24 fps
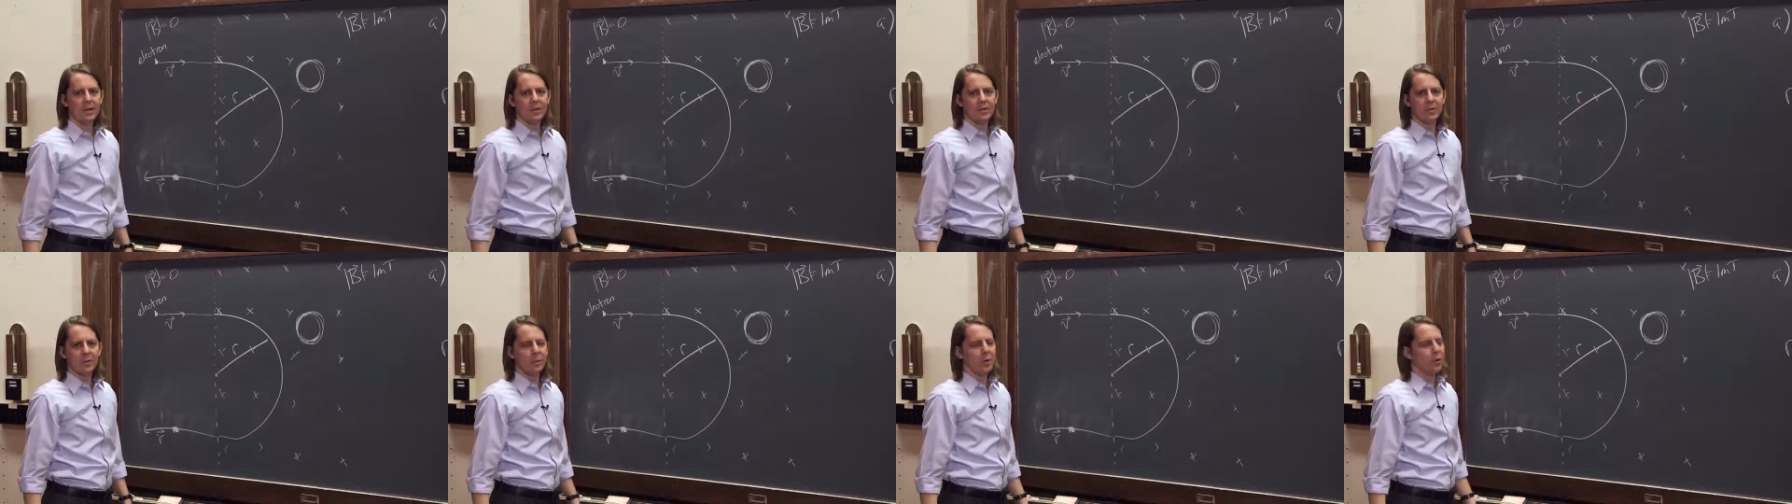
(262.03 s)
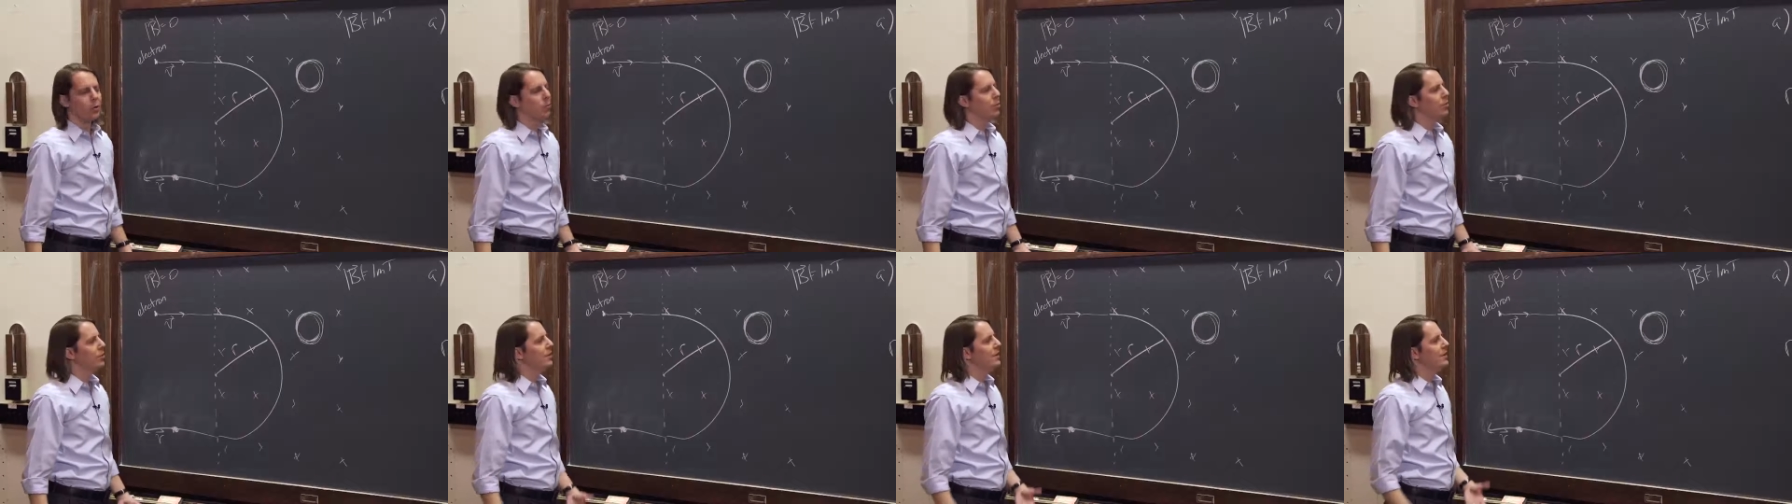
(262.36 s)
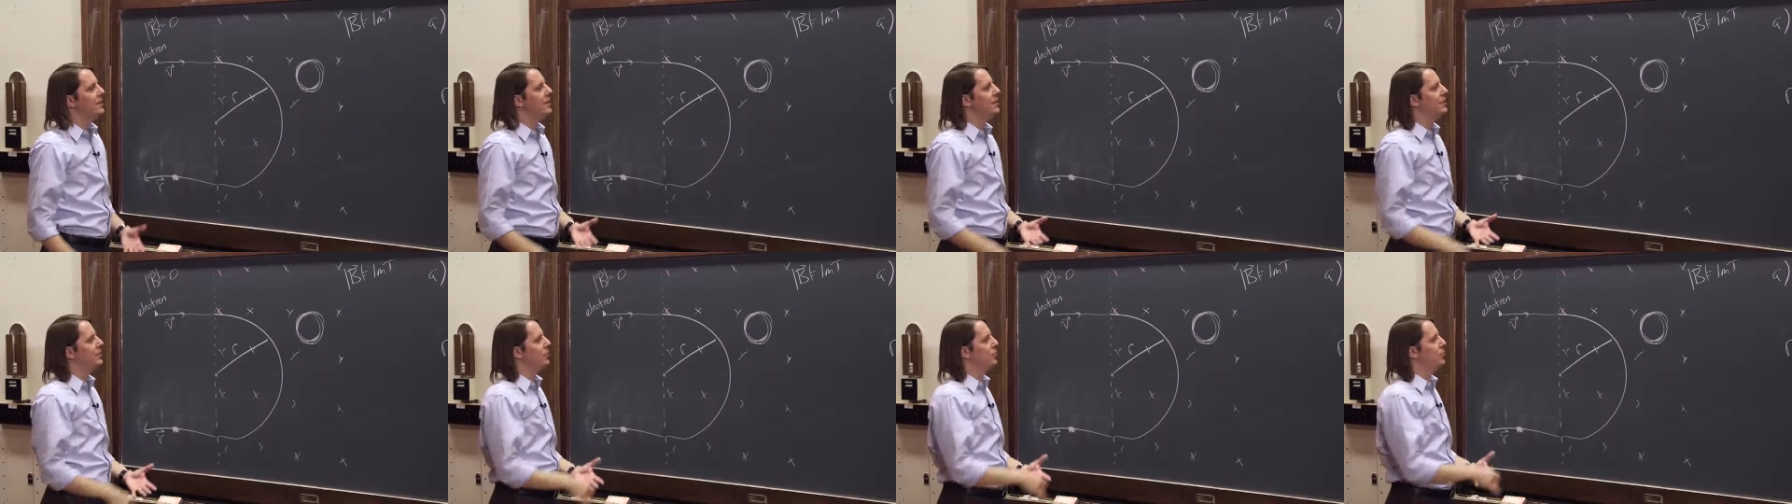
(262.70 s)
So we don't really
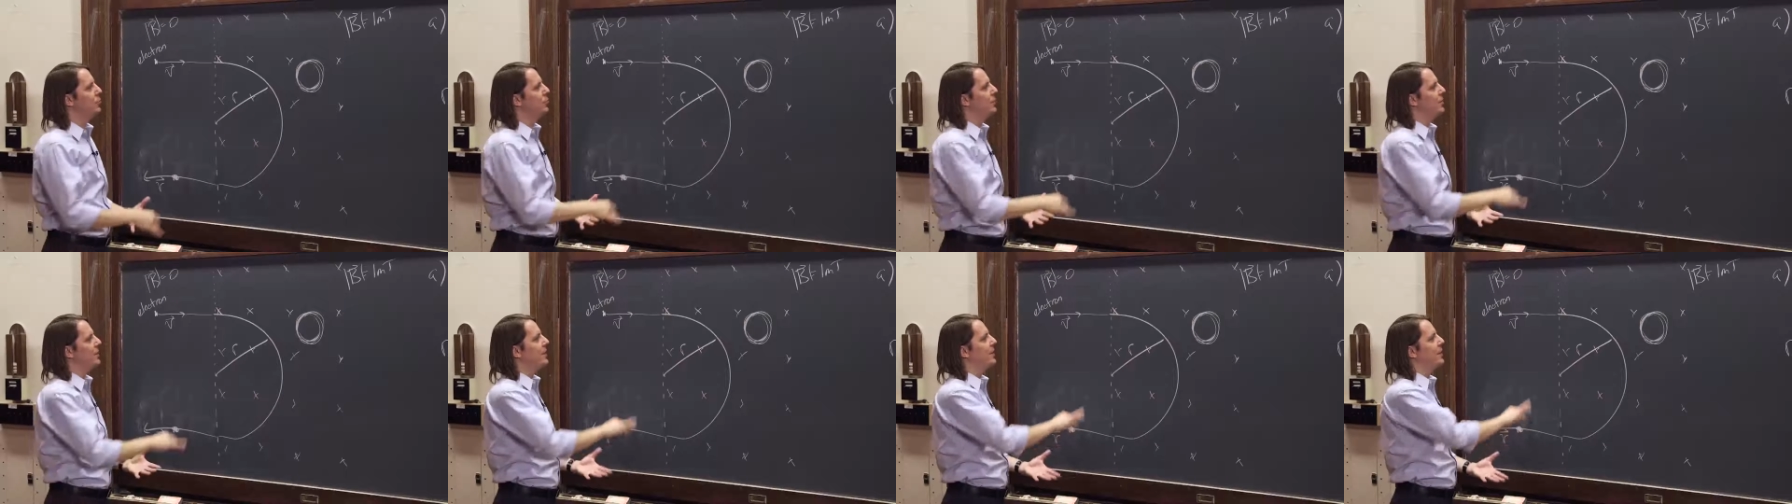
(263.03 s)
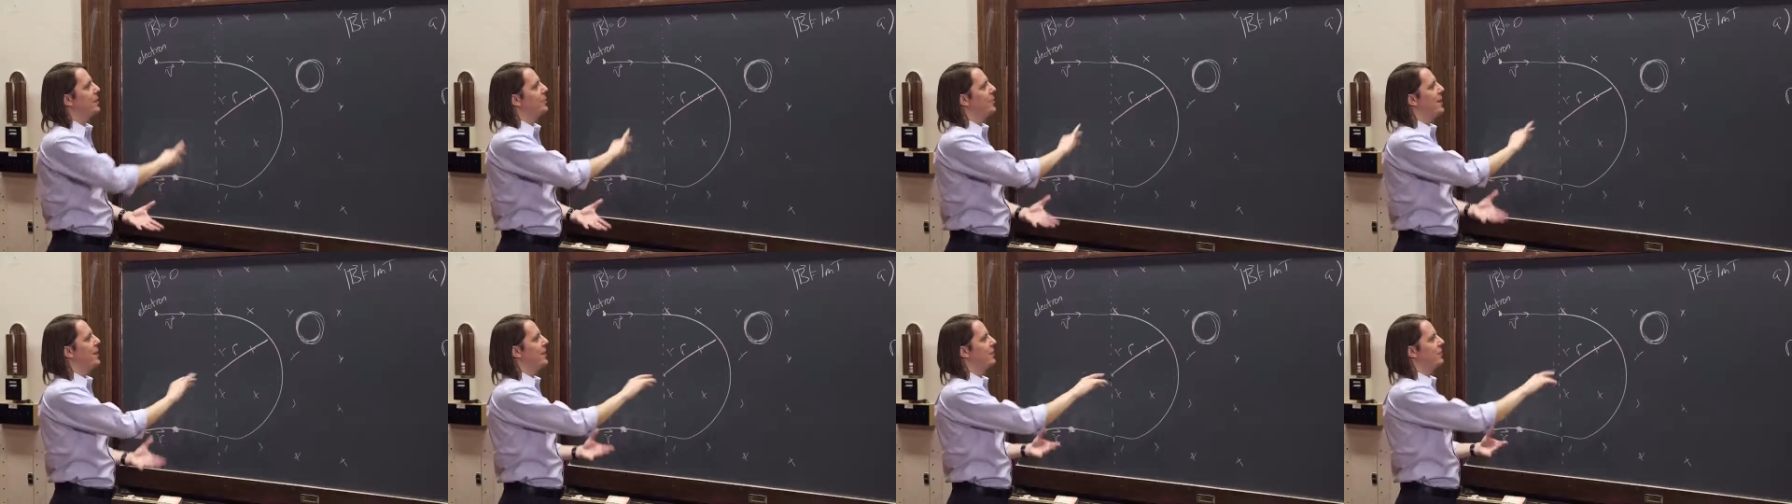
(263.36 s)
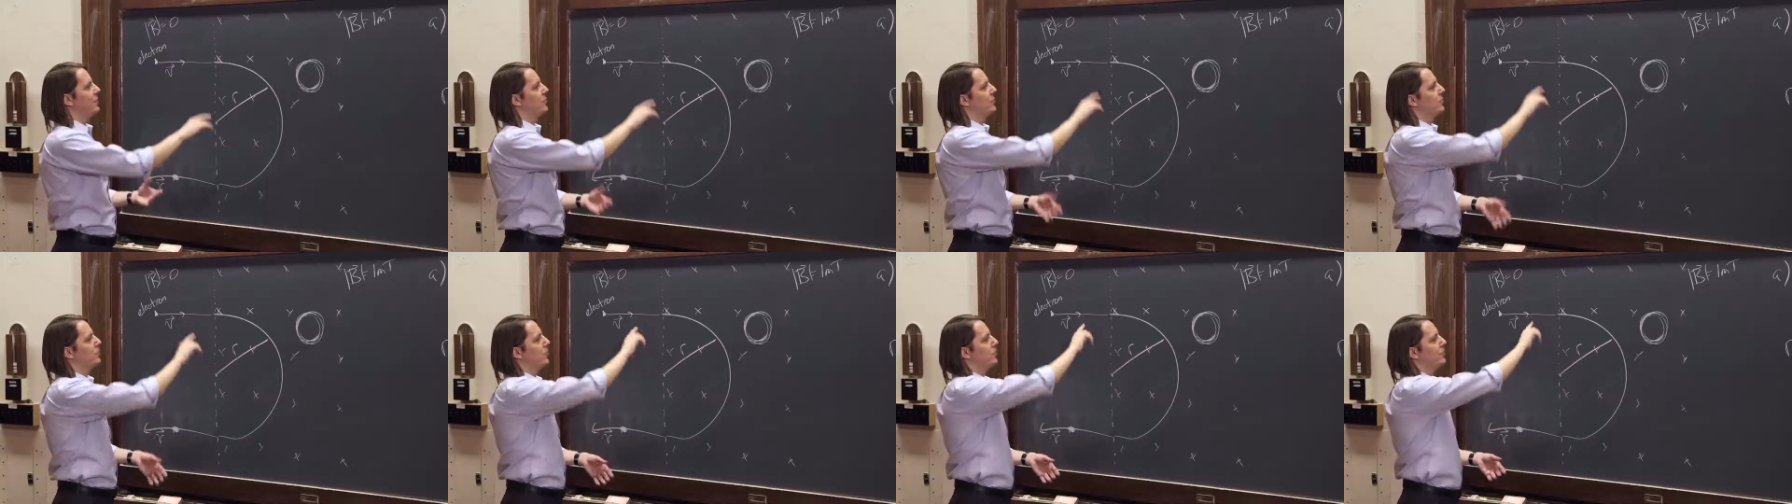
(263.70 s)
need to do the
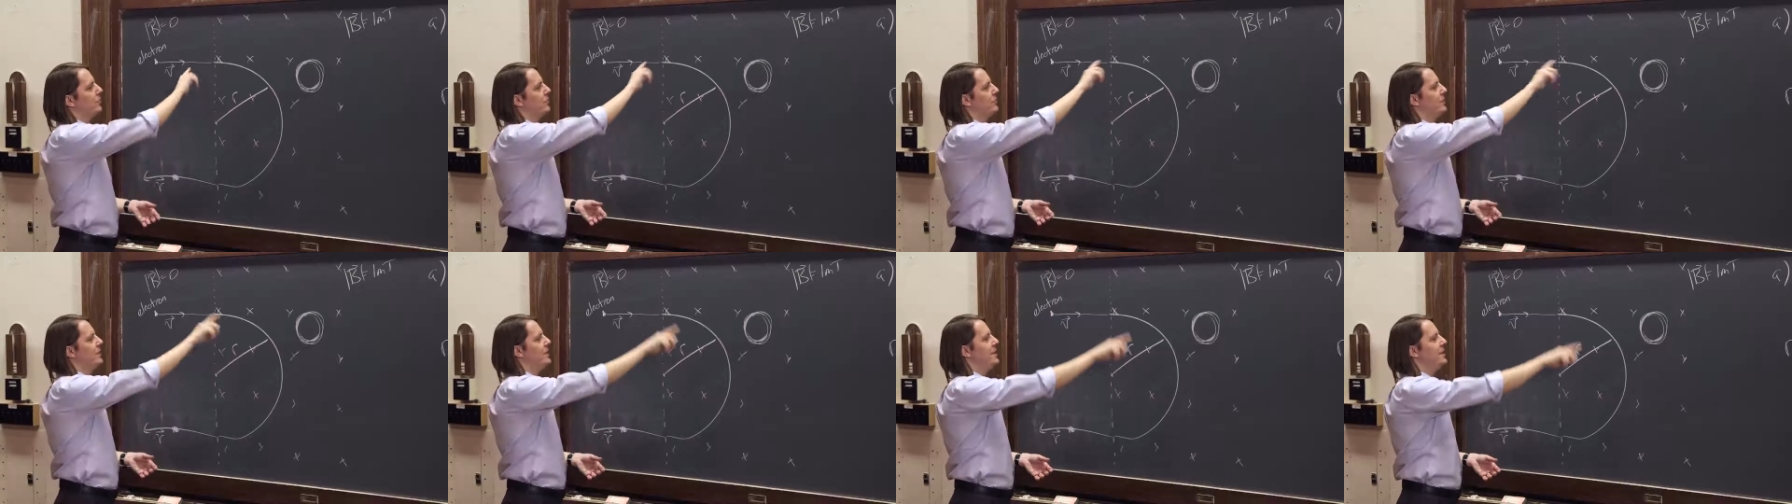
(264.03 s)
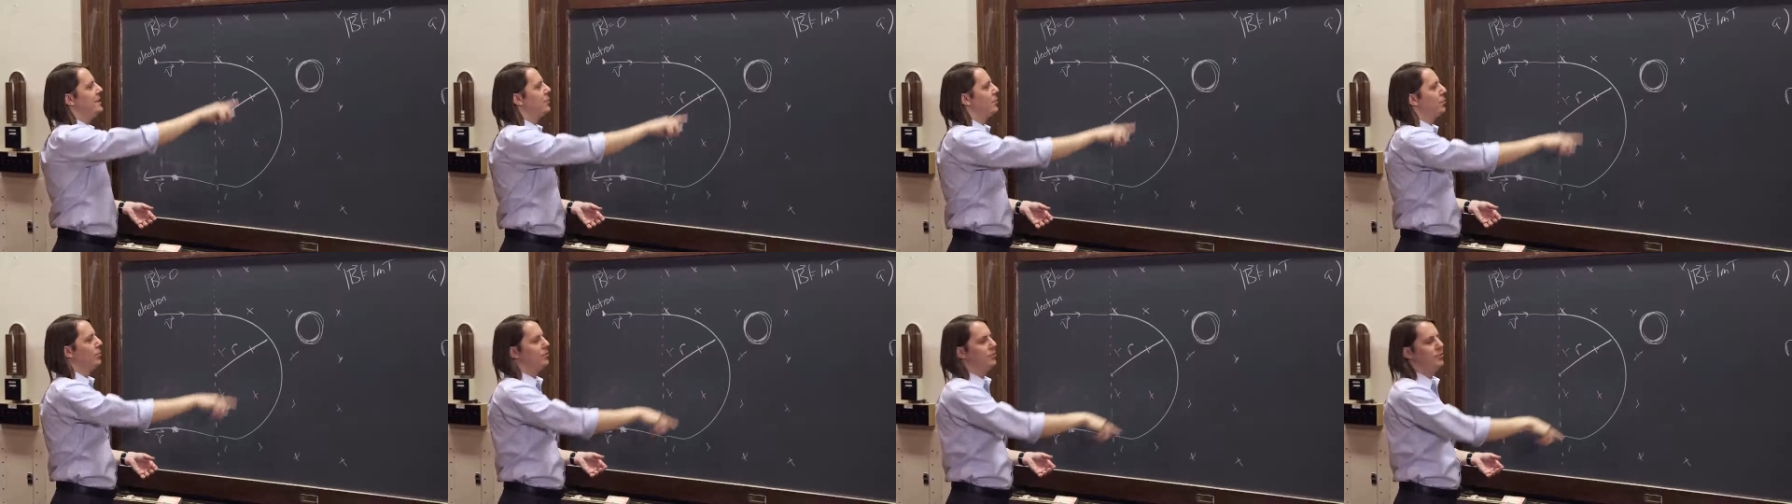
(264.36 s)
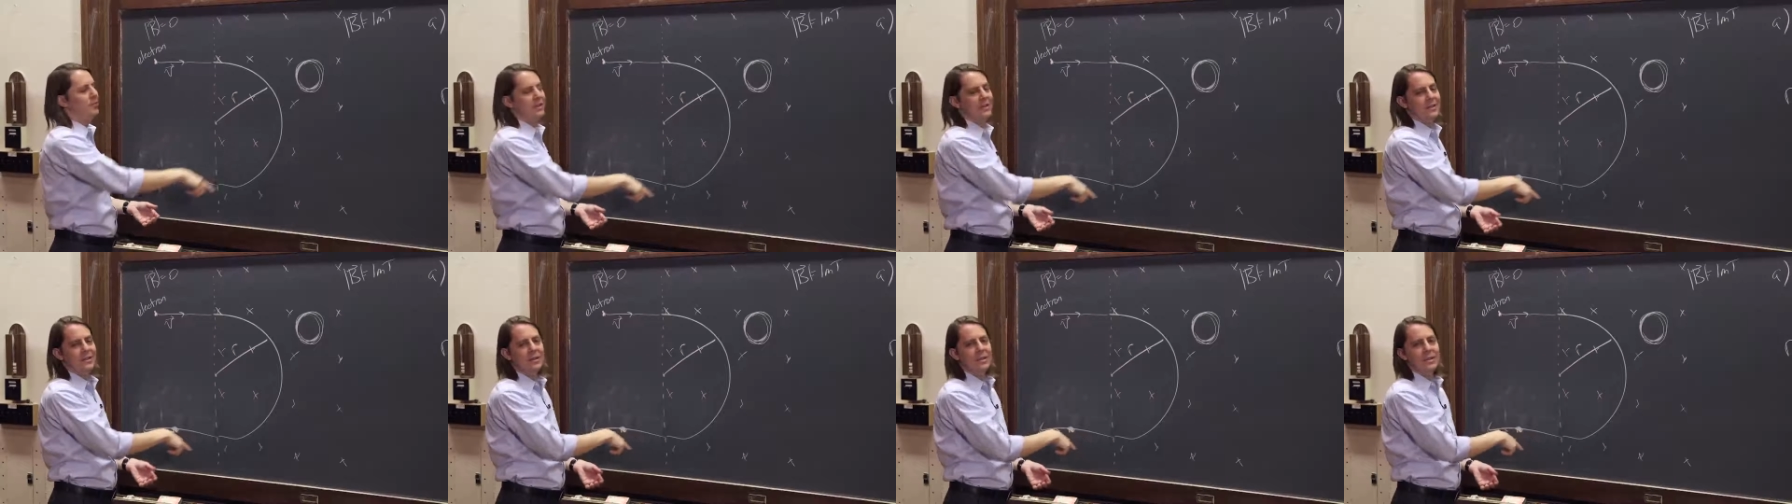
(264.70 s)
kinematics in terms of d equals vt.